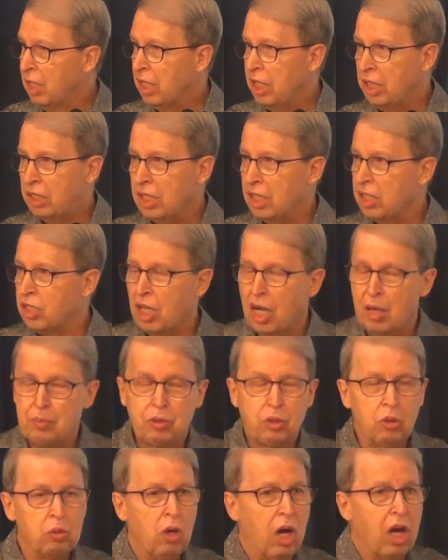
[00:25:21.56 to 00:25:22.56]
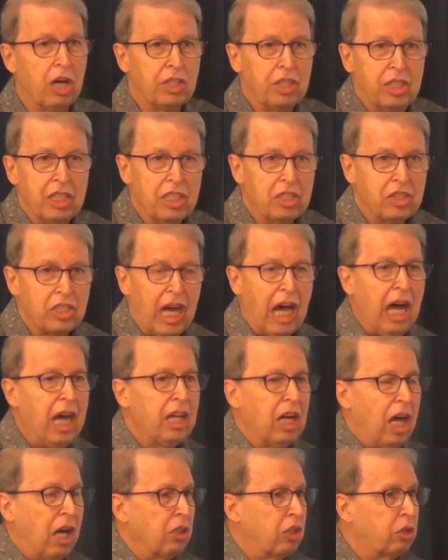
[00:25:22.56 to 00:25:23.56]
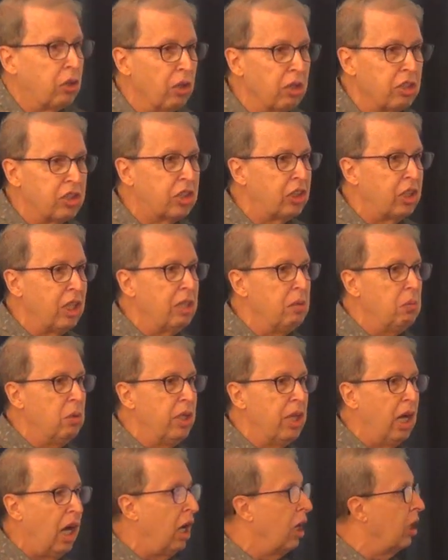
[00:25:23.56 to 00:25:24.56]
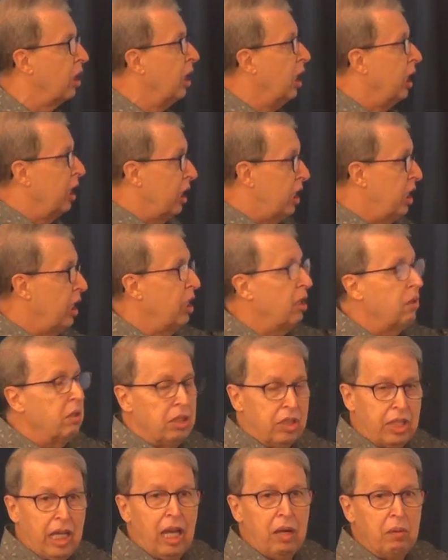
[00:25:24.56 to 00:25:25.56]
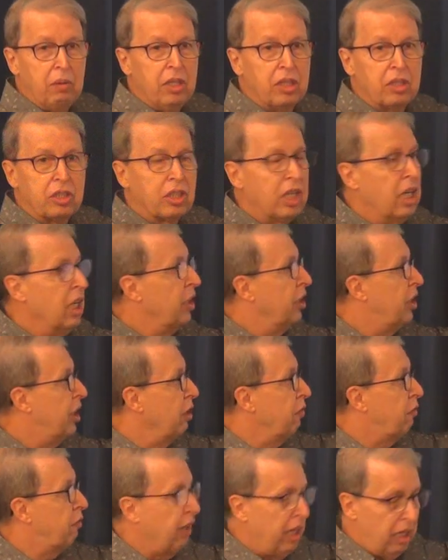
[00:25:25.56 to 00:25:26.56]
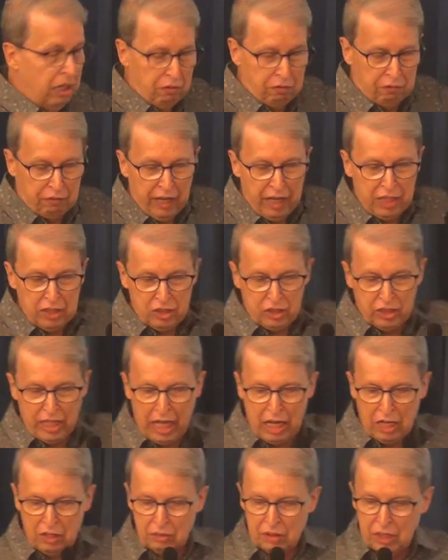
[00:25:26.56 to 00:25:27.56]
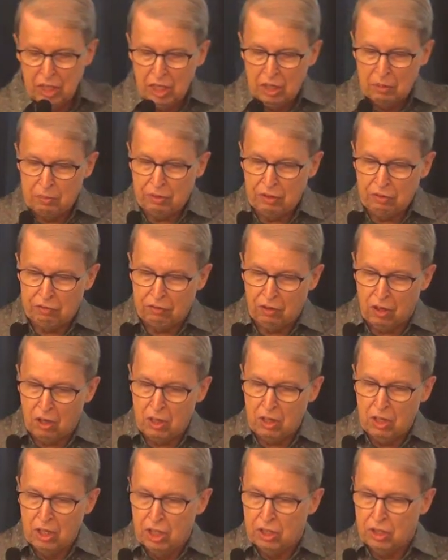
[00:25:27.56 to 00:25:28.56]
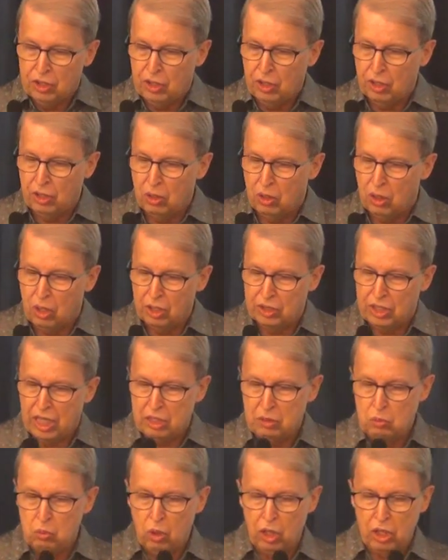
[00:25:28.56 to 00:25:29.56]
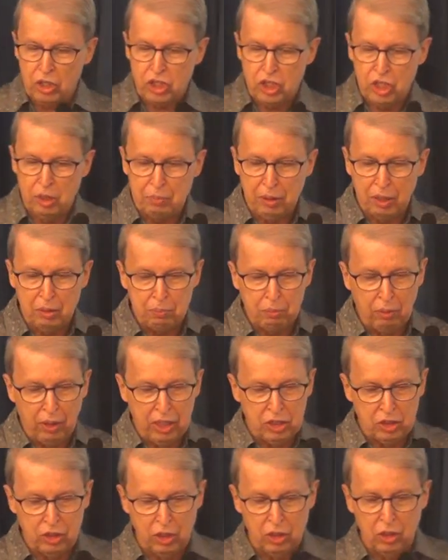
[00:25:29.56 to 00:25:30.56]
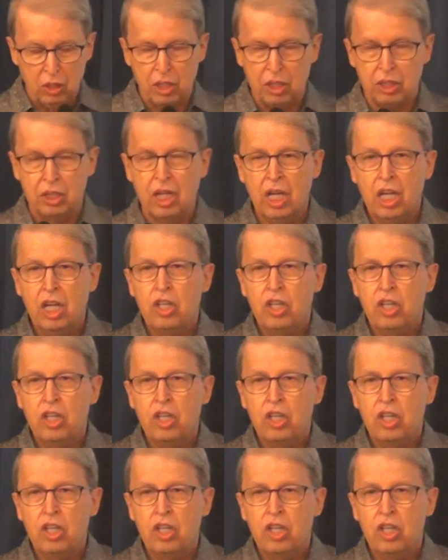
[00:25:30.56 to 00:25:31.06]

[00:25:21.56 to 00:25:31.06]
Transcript: It is up to our desire, thirsty we are. Here there is. They fell face down before the Lord and worship and praise the Lord.